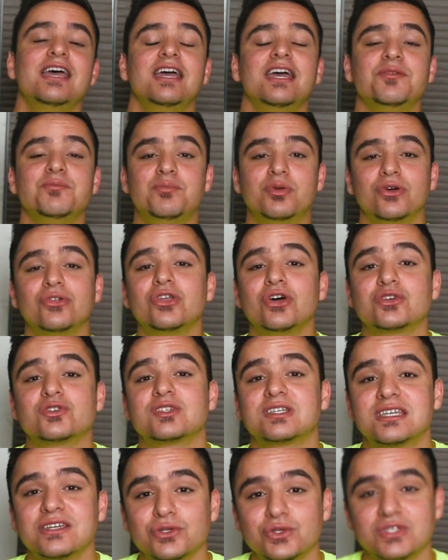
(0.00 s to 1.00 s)
and build our
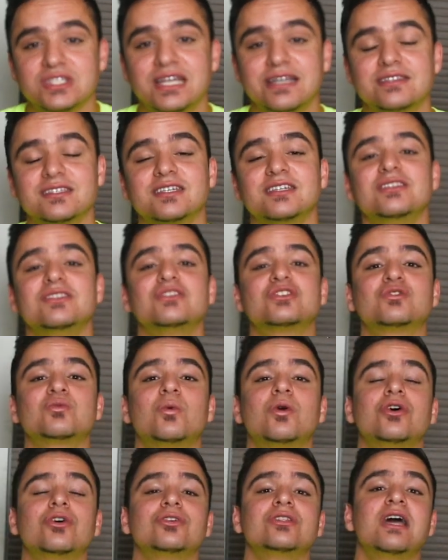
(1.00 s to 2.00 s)
skill sets in this
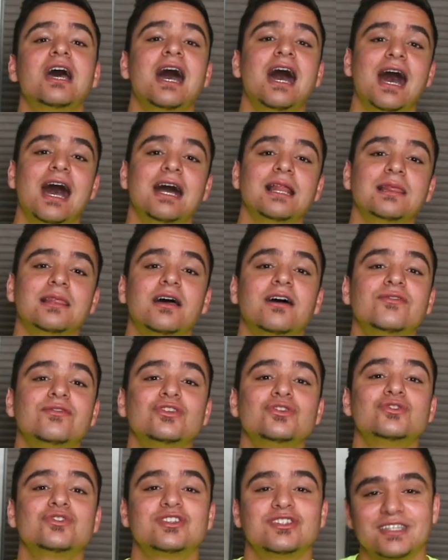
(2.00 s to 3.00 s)
world. I love
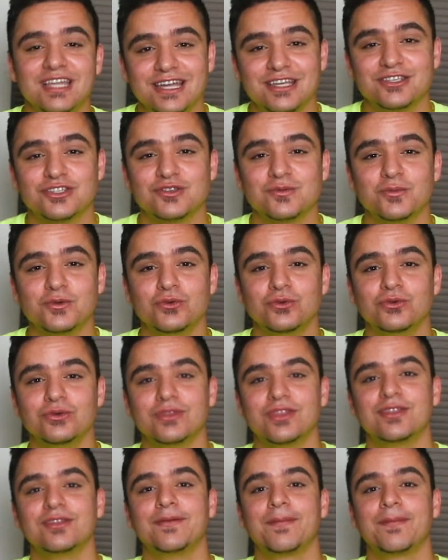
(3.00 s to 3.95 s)
you. Stay smooth.